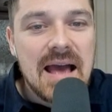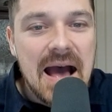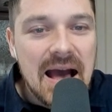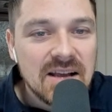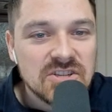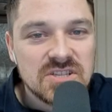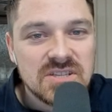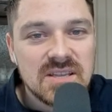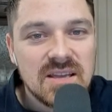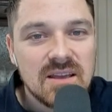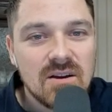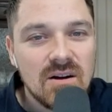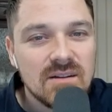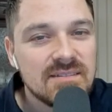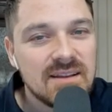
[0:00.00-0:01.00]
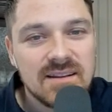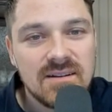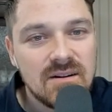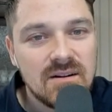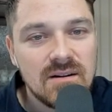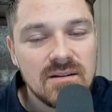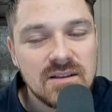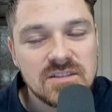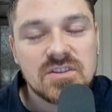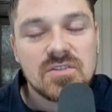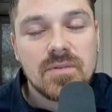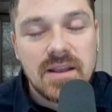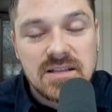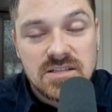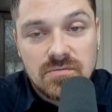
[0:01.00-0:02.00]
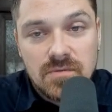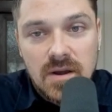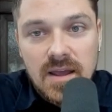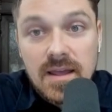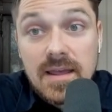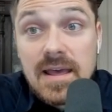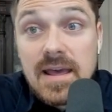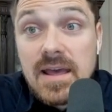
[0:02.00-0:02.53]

actually contact her. Is crazy, right?